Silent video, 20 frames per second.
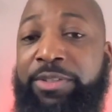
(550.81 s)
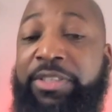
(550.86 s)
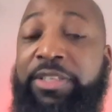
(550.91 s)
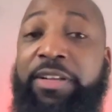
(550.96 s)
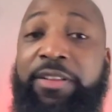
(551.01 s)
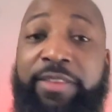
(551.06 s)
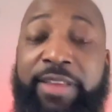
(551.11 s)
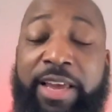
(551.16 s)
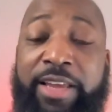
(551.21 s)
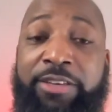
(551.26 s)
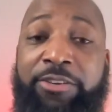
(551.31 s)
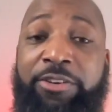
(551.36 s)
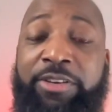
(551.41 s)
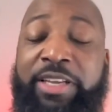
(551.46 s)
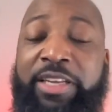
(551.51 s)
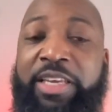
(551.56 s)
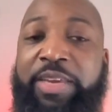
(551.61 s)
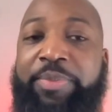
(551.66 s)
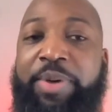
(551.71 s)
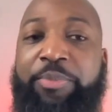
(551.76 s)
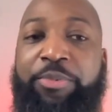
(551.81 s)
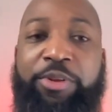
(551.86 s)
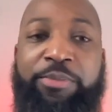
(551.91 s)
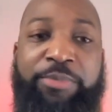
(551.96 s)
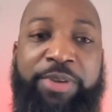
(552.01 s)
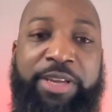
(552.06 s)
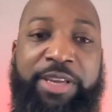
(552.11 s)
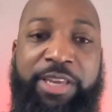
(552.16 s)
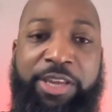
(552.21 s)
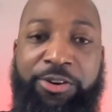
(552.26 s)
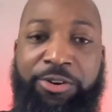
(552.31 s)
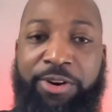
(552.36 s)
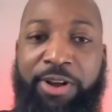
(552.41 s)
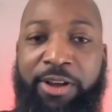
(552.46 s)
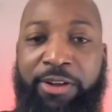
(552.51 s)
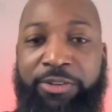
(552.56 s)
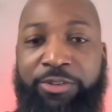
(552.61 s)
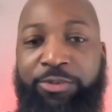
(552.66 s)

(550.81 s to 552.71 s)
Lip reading: Till then, you can keep up with me here on